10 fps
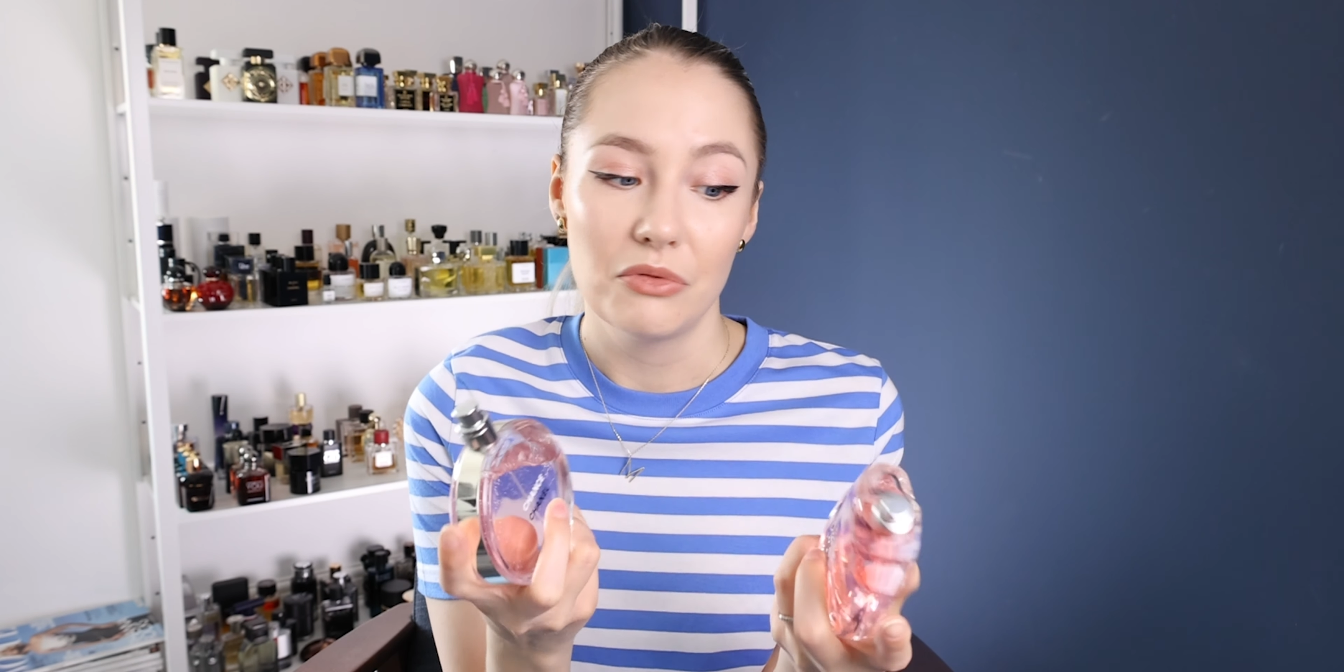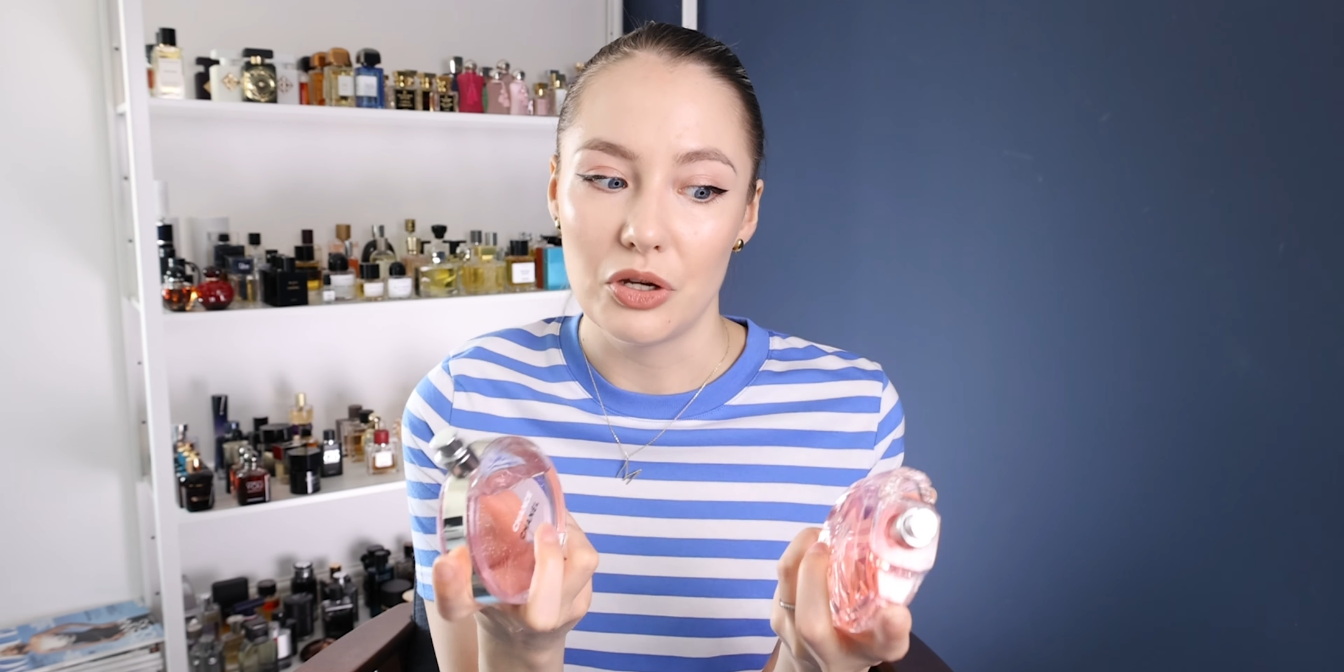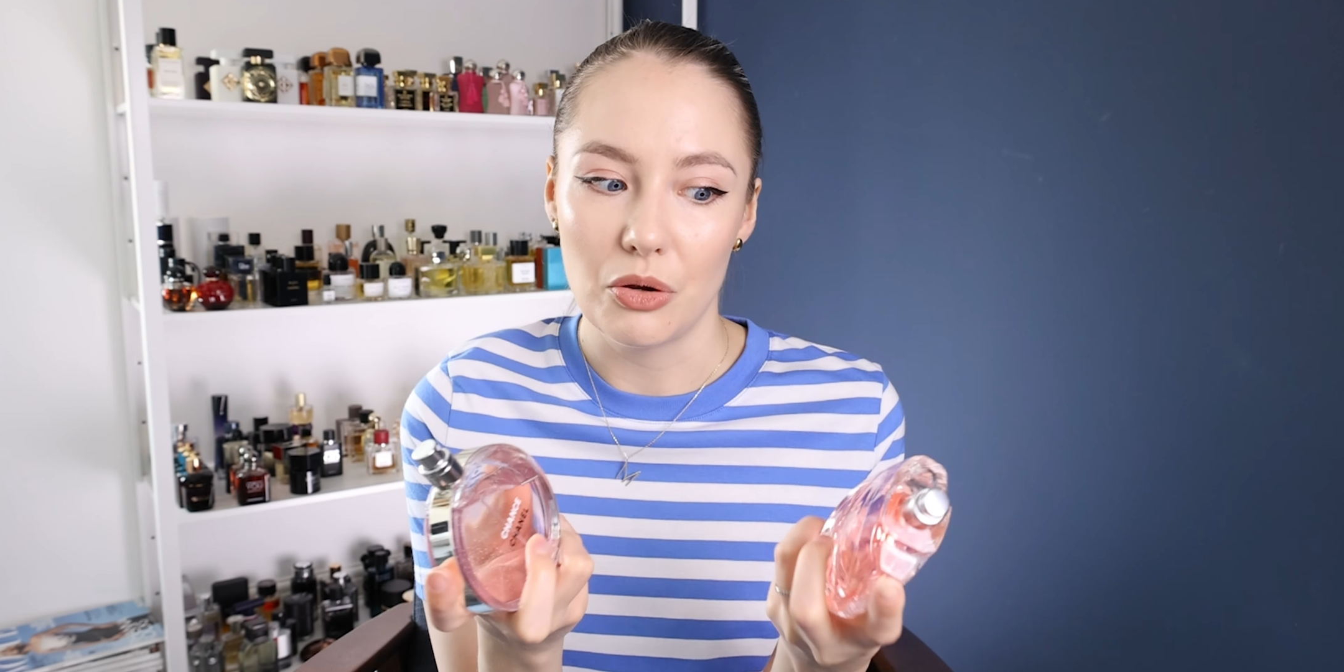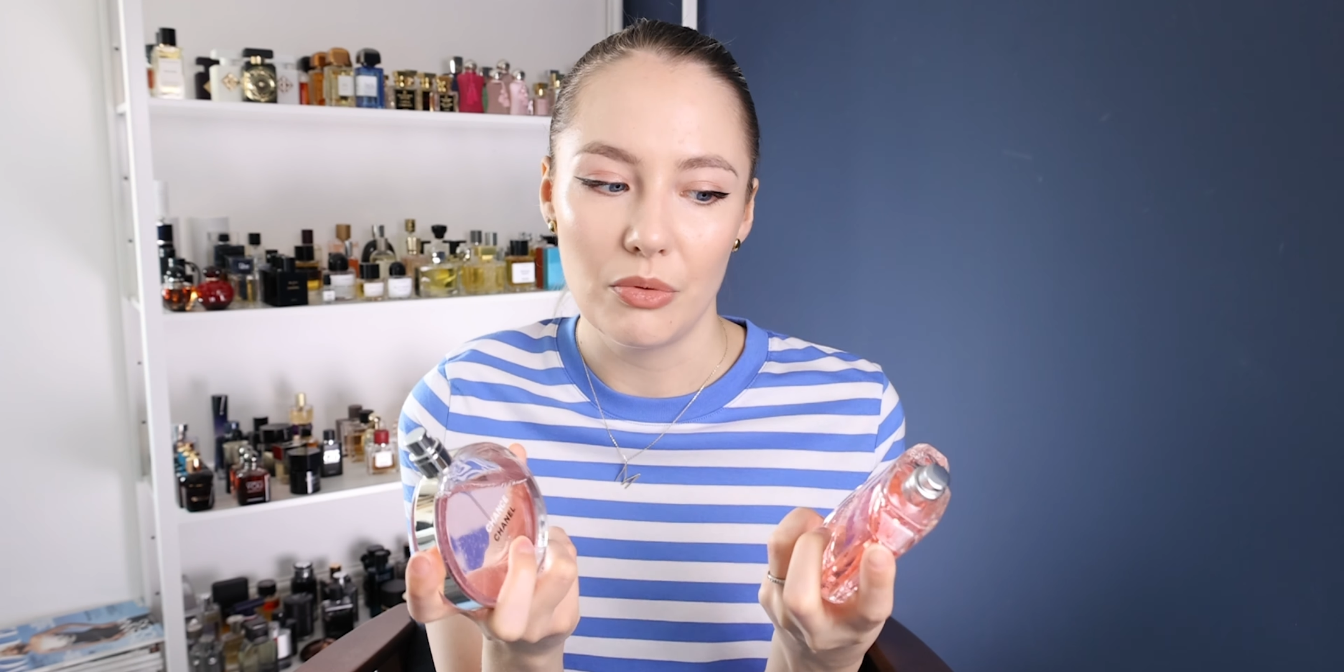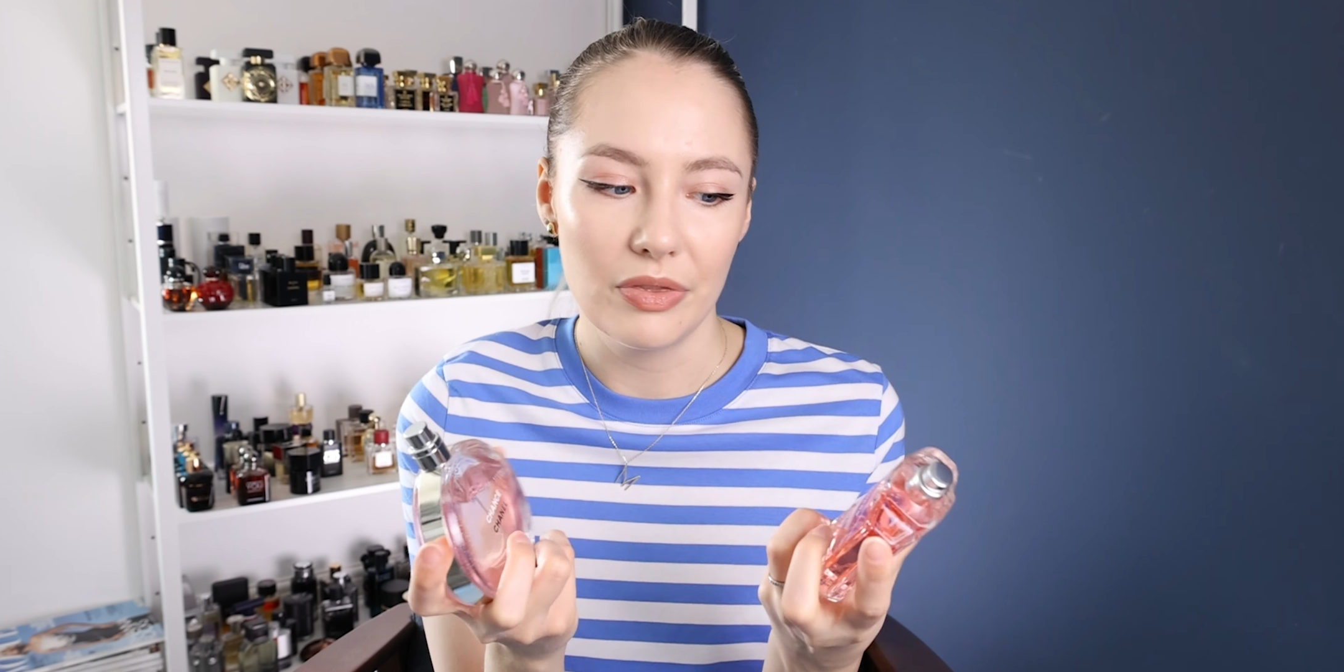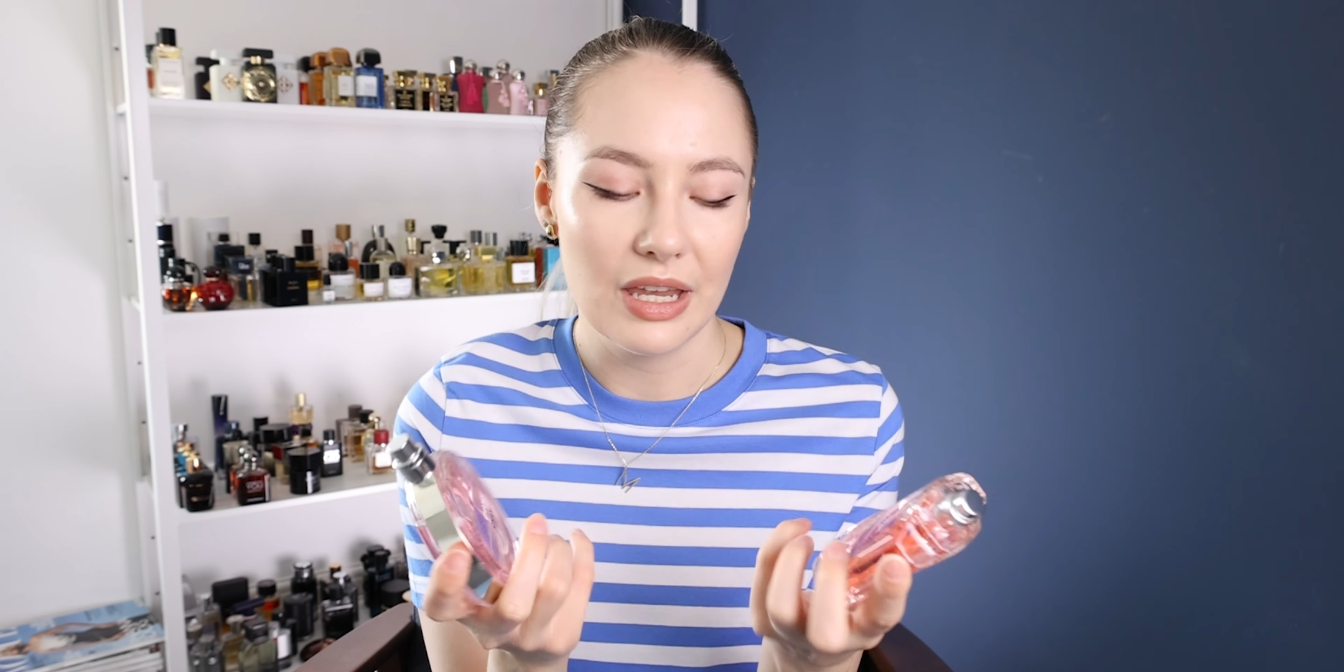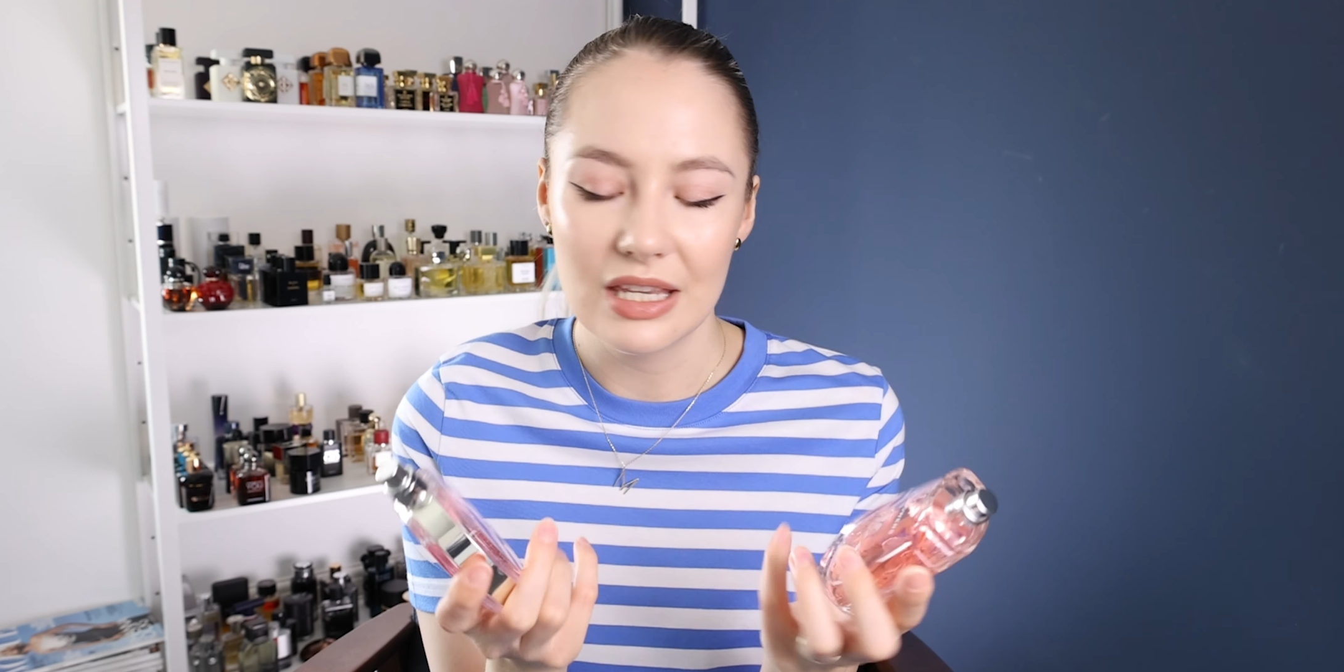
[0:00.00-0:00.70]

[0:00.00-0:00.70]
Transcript: you know, what they